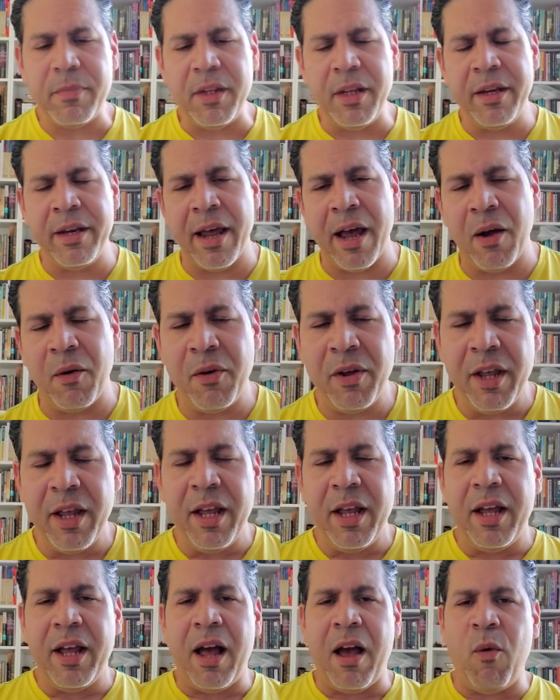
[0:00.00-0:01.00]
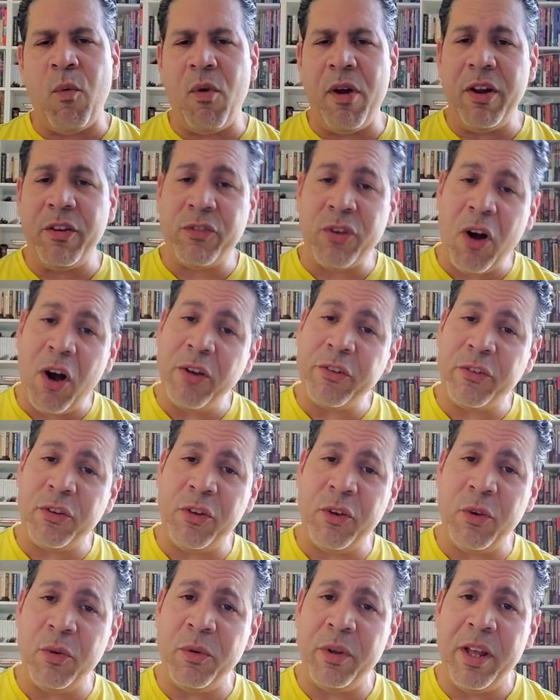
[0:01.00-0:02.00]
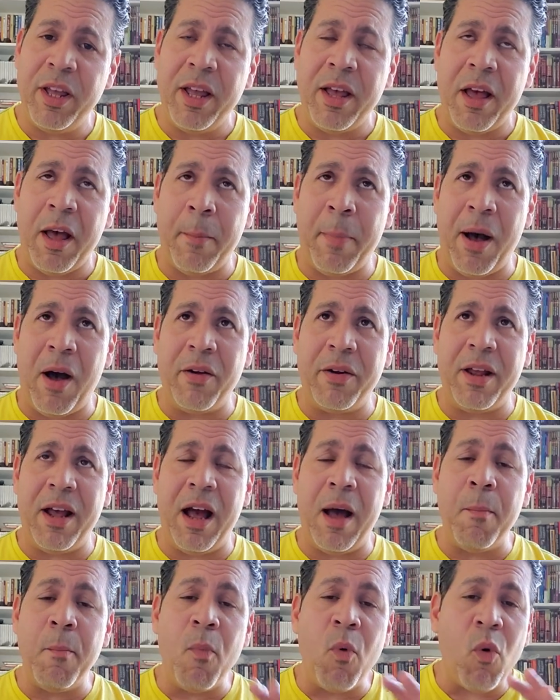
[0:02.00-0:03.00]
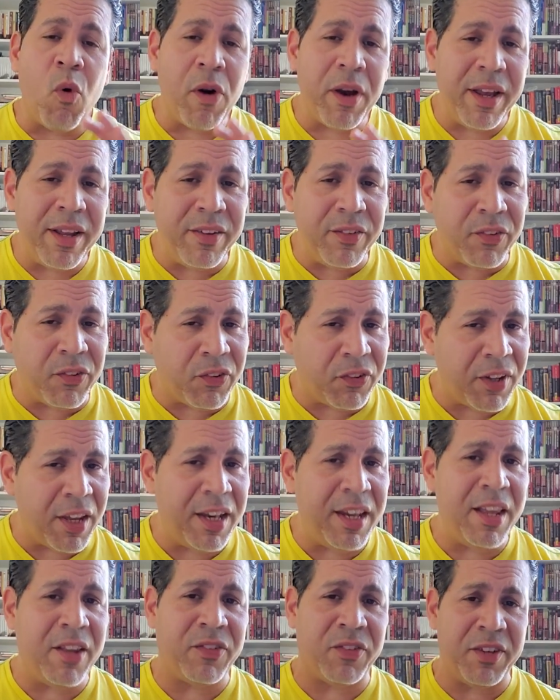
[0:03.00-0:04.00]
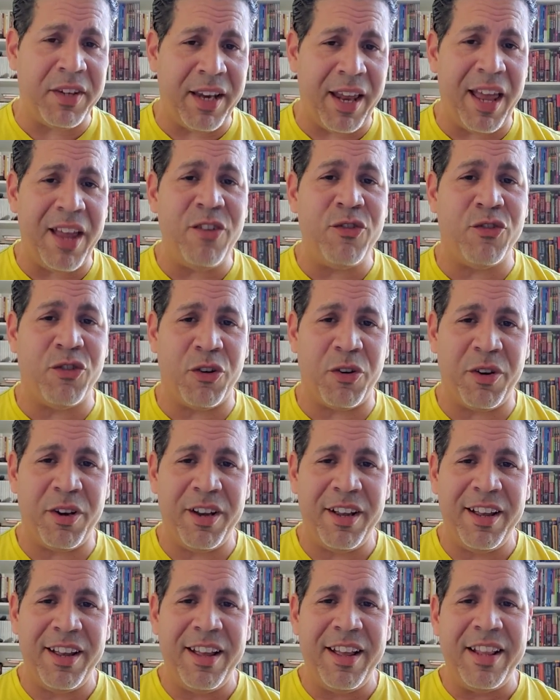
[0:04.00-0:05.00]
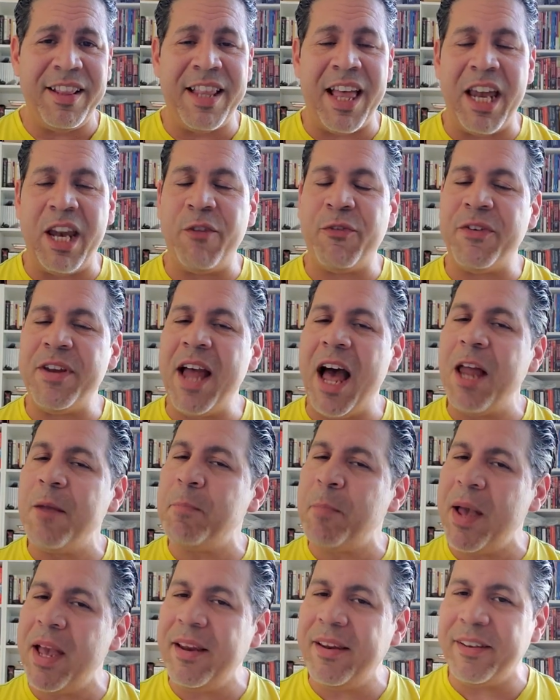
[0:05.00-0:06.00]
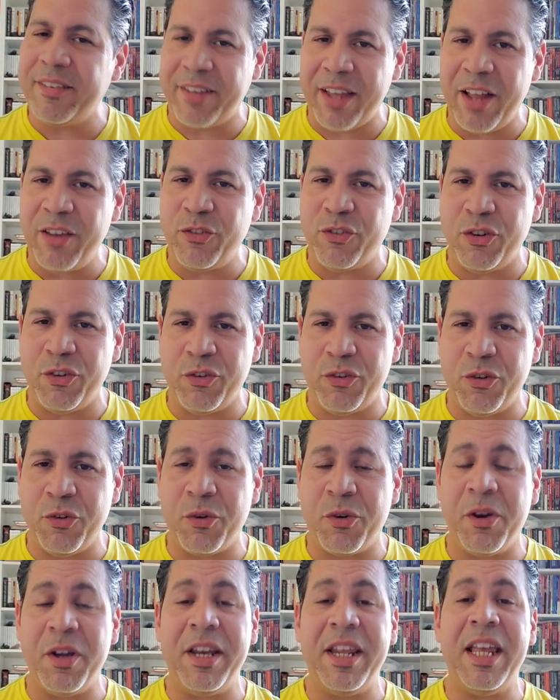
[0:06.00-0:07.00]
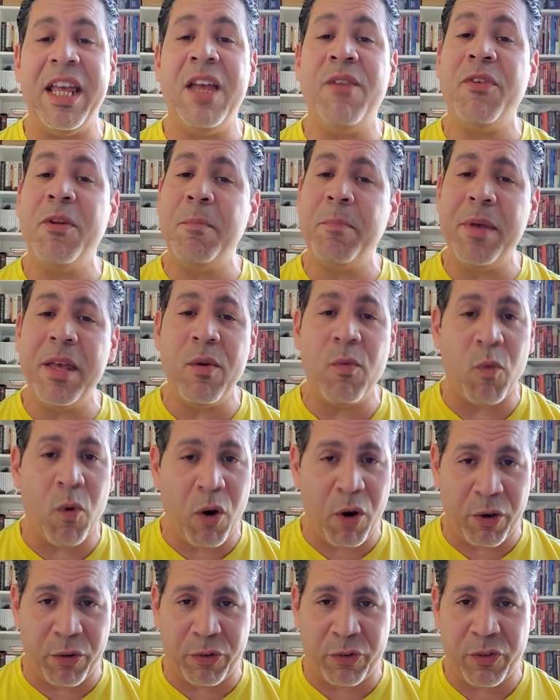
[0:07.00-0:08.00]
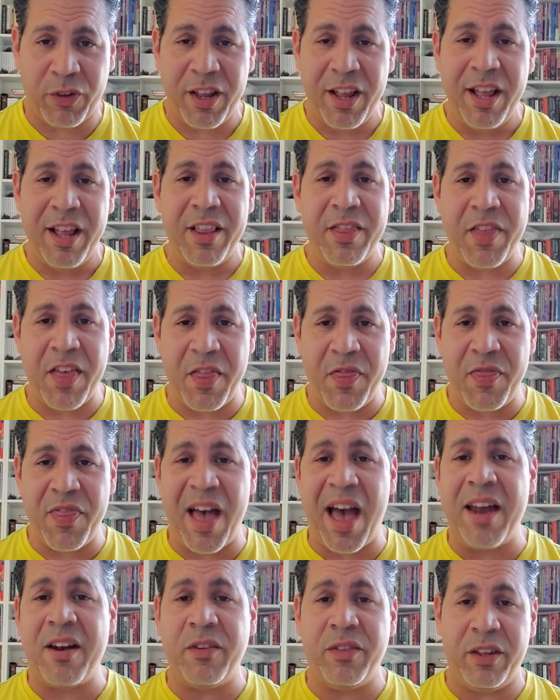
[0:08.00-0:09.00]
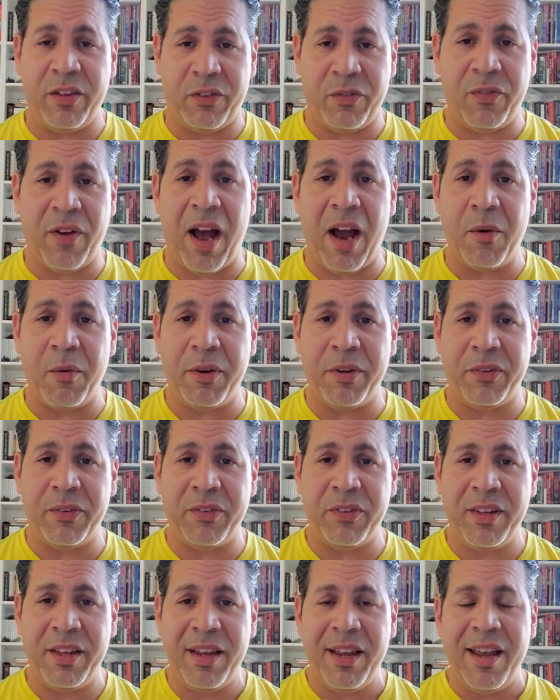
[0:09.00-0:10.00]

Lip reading: Now, I want to talk to you about a more insidious danger that, if not paid attention to, could even be worse than that of this virus.